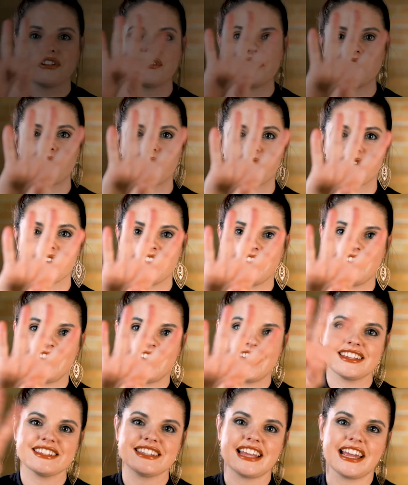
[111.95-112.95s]
are 4
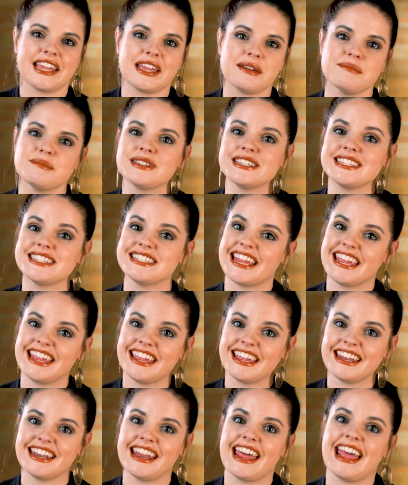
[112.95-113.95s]
things that get
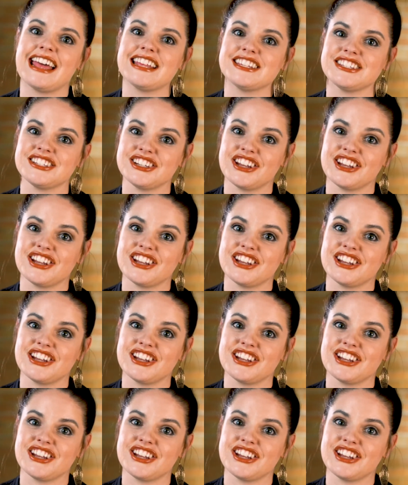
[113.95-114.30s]
mistaken as